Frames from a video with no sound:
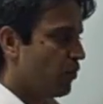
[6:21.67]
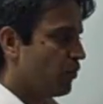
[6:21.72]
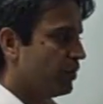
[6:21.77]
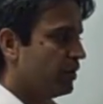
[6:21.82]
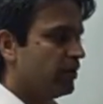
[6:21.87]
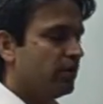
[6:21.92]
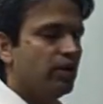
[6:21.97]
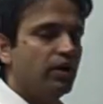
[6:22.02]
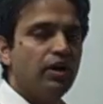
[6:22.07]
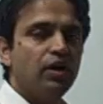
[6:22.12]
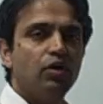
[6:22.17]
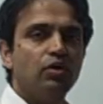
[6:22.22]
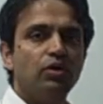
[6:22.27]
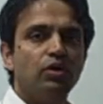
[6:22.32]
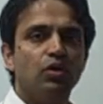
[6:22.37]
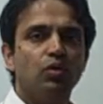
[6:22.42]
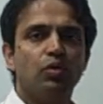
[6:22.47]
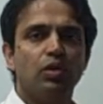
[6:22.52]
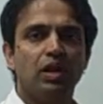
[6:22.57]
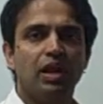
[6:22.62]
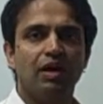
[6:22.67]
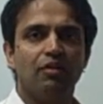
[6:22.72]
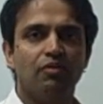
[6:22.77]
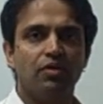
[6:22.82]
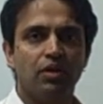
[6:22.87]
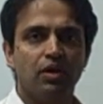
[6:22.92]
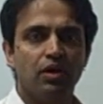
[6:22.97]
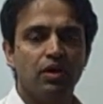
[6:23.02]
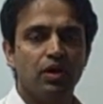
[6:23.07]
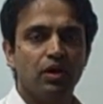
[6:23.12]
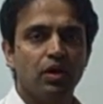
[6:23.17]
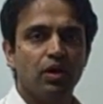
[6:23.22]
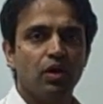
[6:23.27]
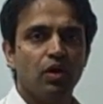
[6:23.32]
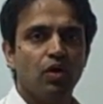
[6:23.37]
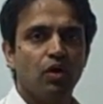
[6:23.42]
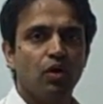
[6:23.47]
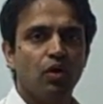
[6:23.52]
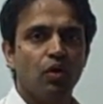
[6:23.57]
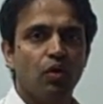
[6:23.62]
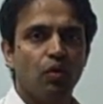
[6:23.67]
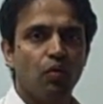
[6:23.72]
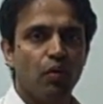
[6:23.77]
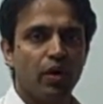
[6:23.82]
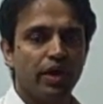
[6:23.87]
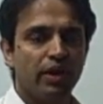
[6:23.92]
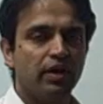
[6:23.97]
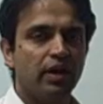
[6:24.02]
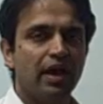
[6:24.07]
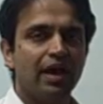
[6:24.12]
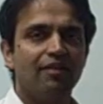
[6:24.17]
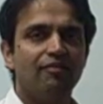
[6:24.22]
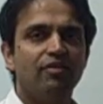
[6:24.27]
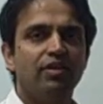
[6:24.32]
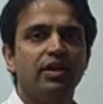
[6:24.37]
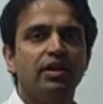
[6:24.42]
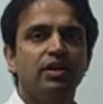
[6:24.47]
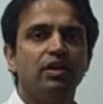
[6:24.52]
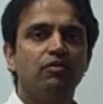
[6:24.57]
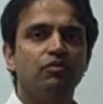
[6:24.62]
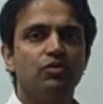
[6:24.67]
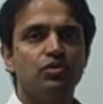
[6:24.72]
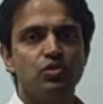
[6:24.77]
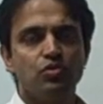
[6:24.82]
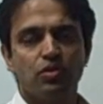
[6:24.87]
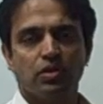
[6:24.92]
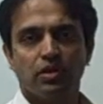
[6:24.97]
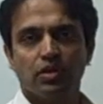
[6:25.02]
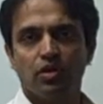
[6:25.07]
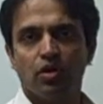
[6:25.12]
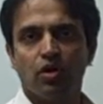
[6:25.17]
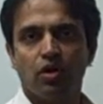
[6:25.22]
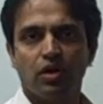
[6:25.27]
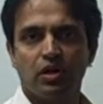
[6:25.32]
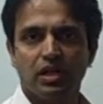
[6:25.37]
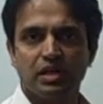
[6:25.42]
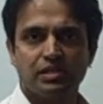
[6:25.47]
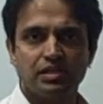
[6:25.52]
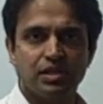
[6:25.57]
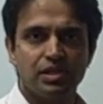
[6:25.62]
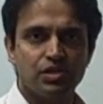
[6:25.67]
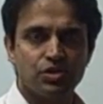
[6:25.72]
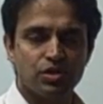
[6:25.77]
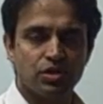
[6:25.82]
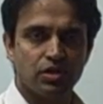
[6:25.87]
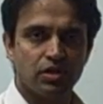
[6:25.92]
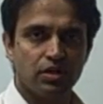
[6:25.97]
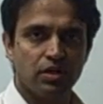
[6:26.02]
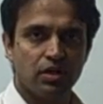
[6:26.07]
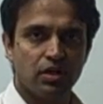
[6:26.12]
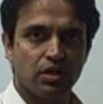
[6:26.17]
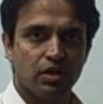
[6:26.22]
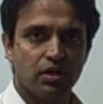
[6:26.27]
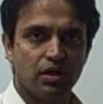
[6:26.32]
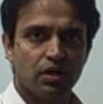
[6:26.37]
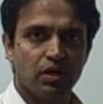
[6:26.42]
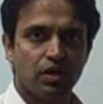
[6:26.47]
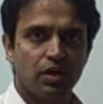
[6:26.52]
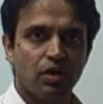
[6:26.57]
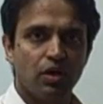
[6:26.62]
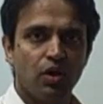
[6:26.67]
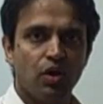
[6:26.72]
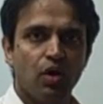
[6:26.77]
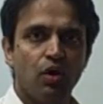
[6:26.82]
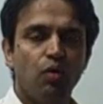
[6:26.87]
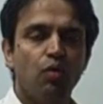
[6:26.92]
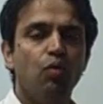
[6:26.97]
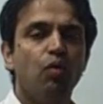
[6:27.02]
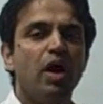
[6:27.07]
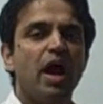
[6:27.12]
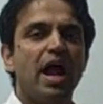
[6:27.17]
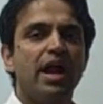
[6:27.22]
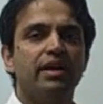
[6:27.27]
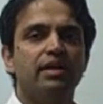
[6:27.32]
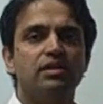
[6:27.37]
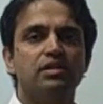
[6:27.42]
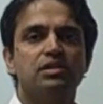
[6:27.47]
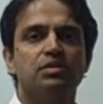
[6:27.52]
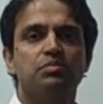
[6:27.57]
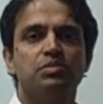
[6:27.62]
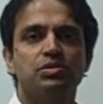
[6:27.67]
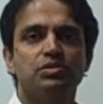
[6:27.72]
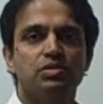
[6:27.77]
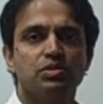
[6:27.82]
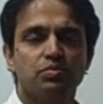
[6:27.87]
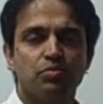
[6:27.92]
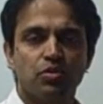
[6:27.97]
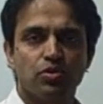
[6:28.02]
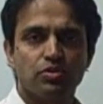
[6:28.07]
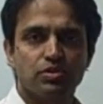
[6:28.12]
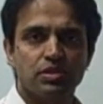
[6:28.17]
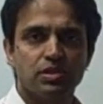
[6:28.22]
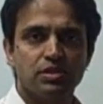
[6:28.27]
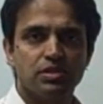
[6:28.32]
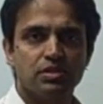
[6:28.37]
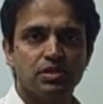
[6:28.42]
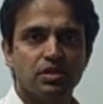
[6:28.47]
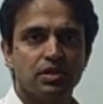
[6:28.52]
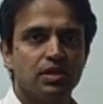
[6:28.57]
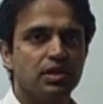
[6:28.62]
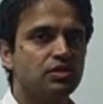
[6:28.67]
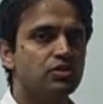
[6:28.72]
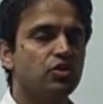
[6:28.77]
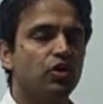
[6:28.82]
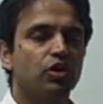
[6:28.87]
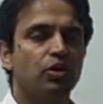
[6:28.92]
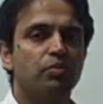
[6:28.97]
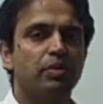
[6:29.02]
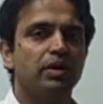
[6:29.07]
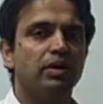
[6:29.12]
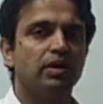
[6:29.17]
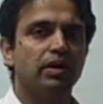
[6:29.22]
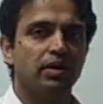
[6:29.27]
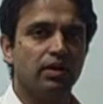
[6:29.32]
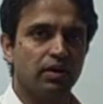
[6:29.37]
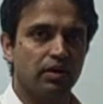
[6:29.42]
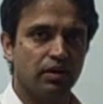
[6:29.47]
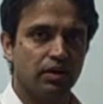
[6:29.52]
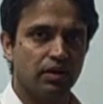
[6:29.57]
We drill down to a level wherein every individual in the organization who handles a business process is documented.